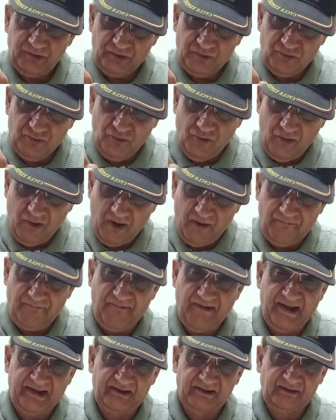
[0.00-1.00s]
do
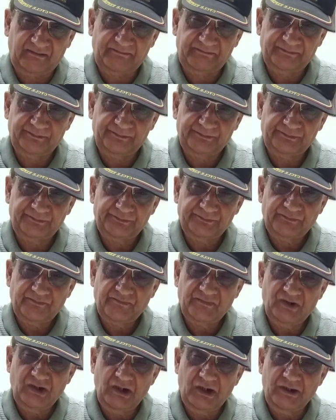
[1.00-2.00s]
affect
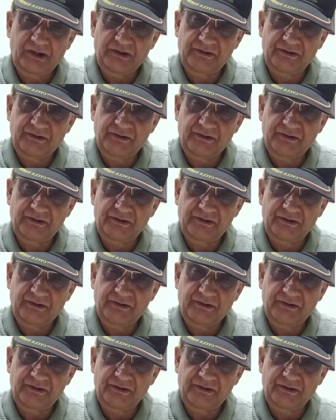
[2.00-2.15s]
the